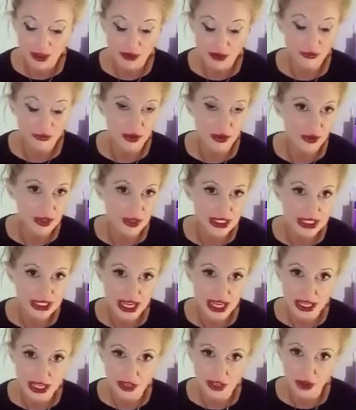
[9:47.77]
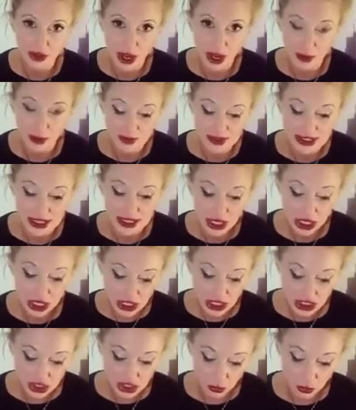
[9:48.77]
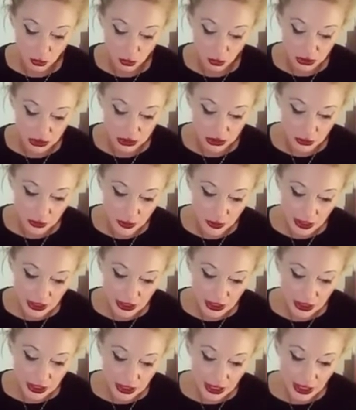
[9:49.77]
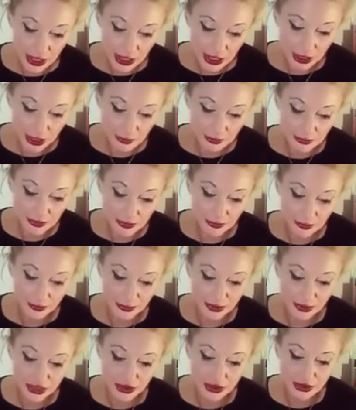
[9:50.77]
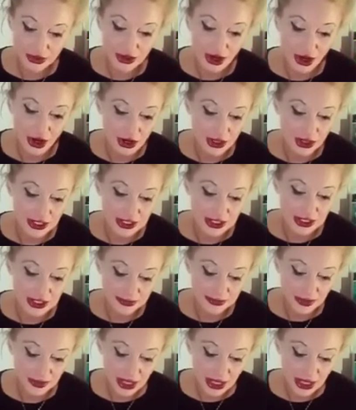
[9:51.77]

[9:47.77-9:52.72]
They feel the Ten of Cups toward you um, but they're guarded.